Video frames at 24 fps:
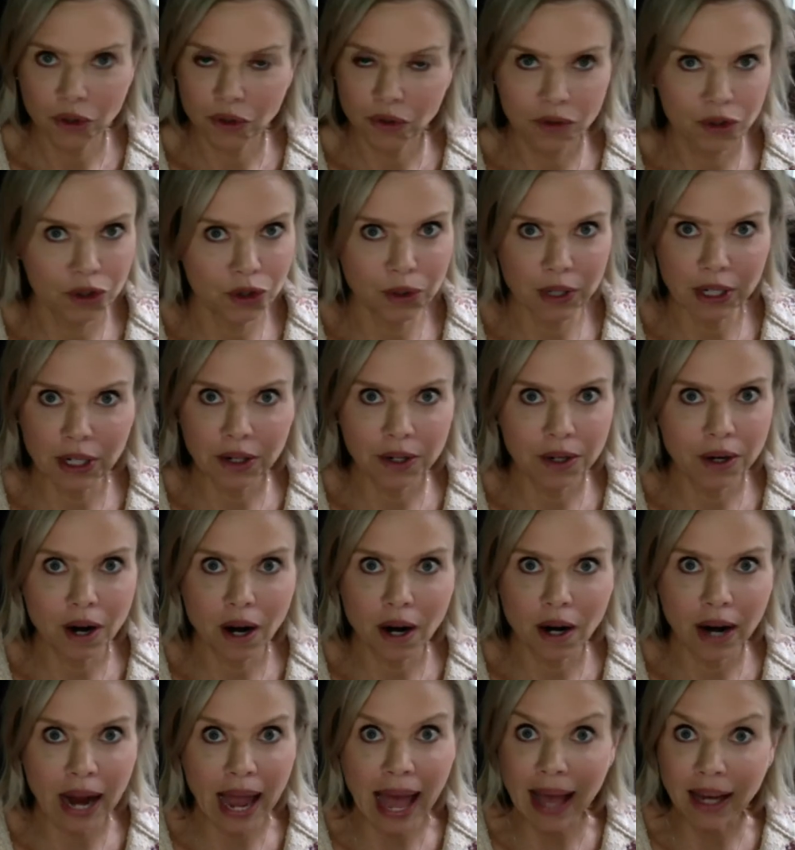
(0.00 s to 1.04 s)
trigger
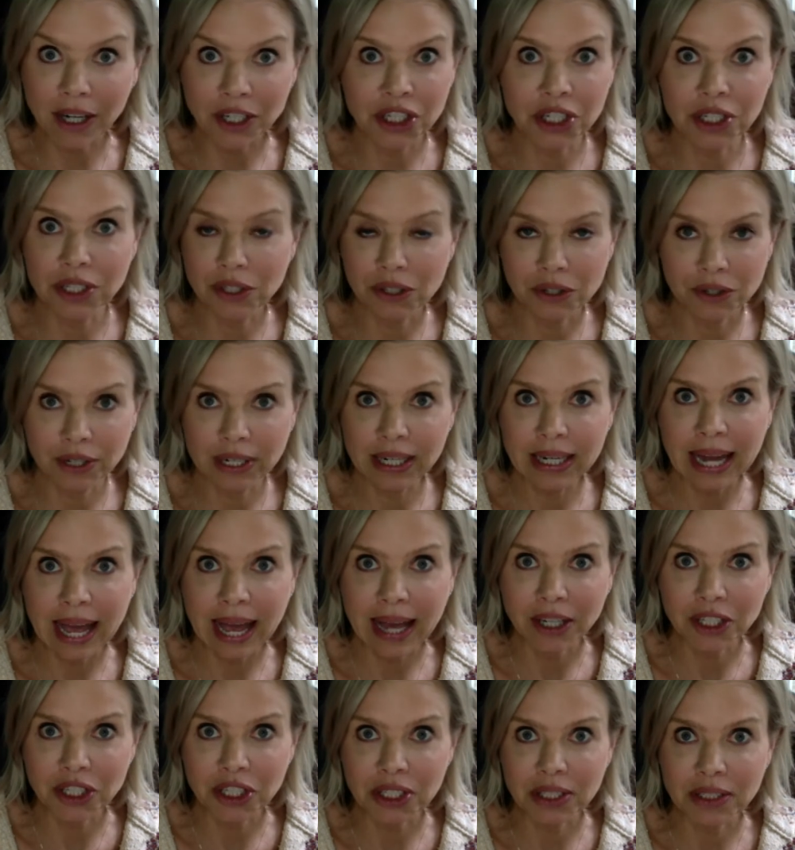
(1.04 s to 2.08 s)
our actions or
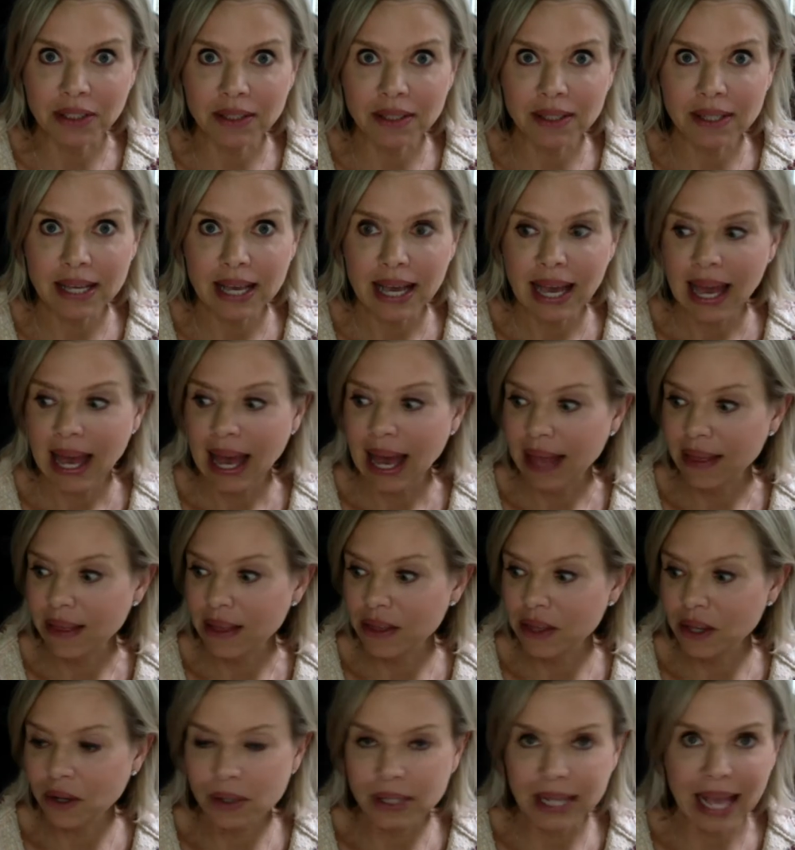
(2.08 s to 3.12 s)
inactions, and that
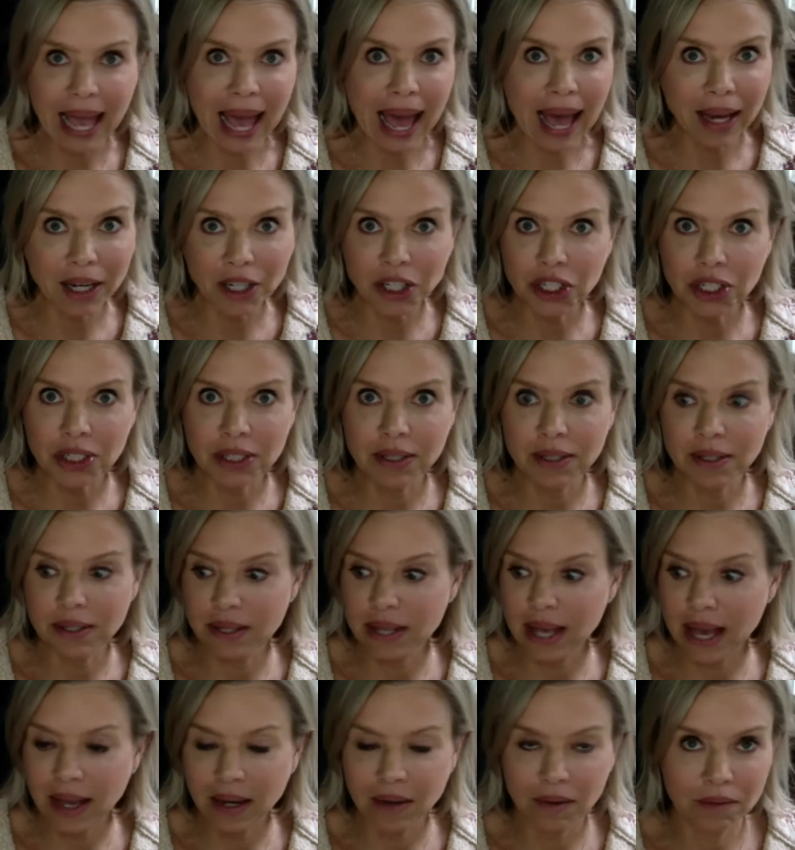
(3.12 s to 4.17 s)
those actions
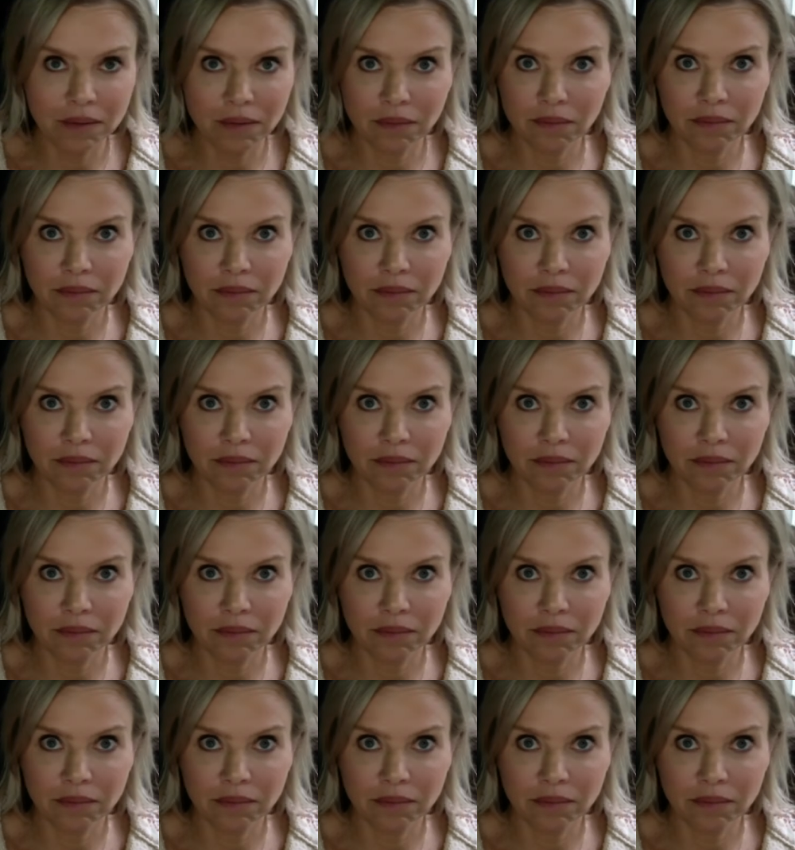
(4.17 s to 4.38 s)
then